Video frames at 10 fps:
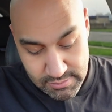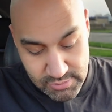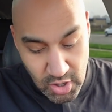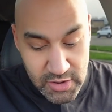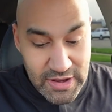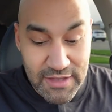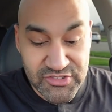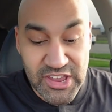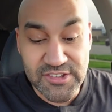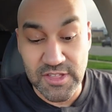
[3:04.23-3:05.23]
Don't even have
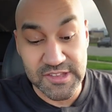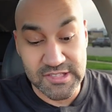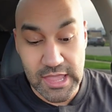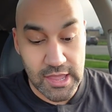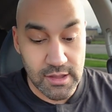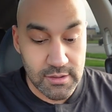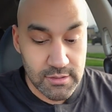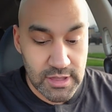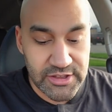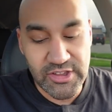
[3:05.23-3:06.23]
cheese on this thing.
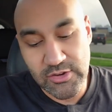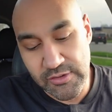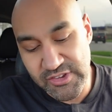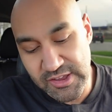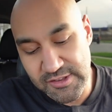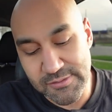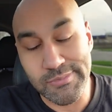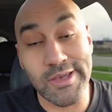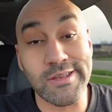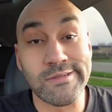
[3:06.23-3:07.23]
Actually, I do have cheese,
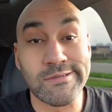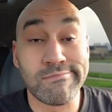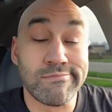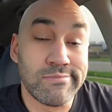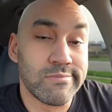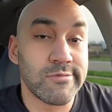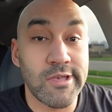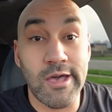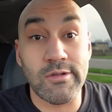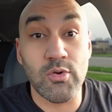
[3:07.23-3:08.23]
but
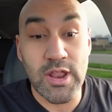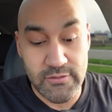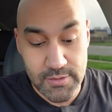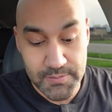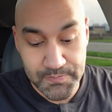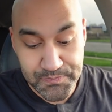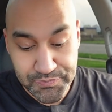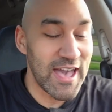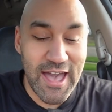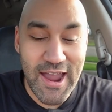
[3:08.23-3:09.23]
I don't know, whatever.
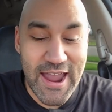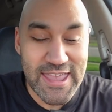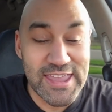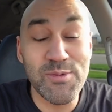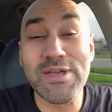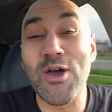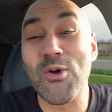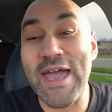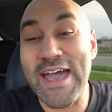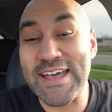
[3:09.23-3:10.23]
All right, here we go,
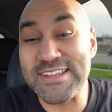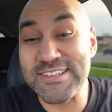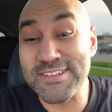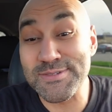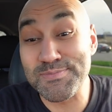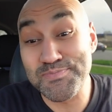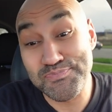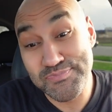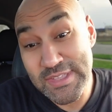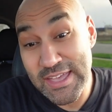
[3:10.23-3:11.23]
guys.
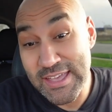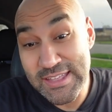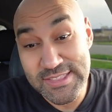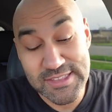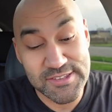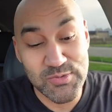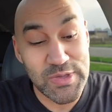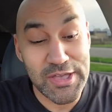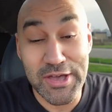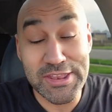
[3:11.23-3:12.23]
The
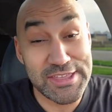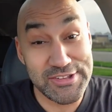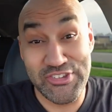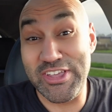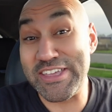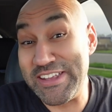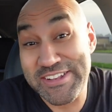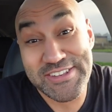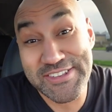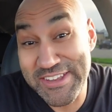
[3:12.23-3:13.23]
sweet onion chicken
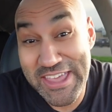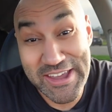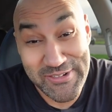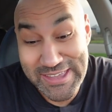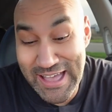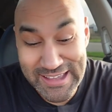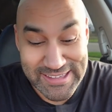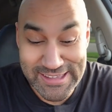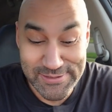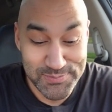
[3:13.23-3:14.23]

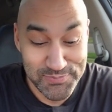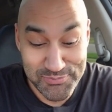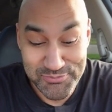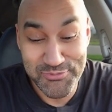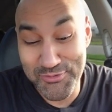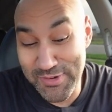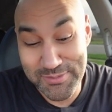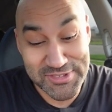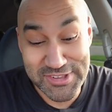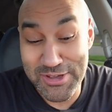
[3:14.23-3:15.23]
teriyaki
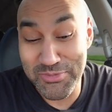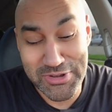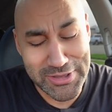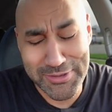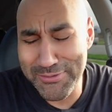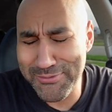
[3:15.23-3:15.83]
from Subway.